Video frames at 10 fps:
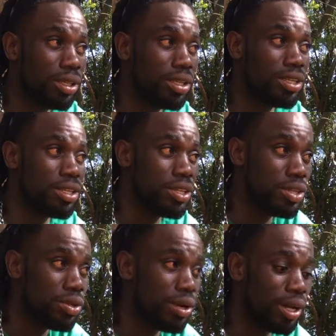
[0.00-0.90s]
And then
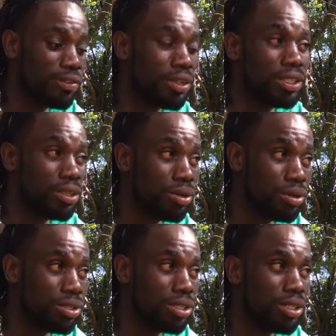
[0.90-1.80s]
you have that
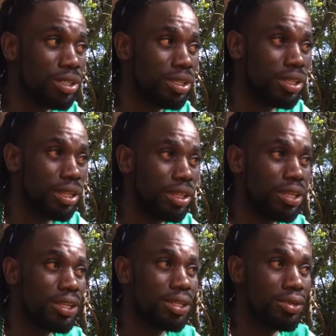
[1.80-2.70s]
course.
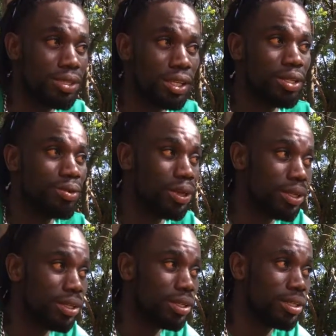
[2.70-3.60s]
Then you start
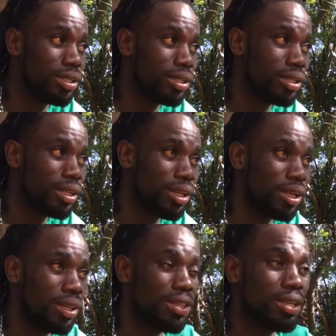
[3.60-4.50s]
working,
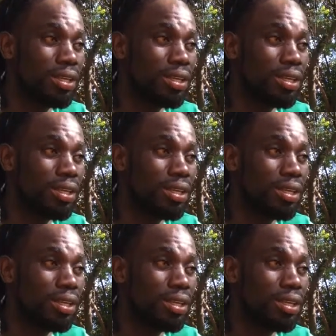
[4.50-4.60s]
and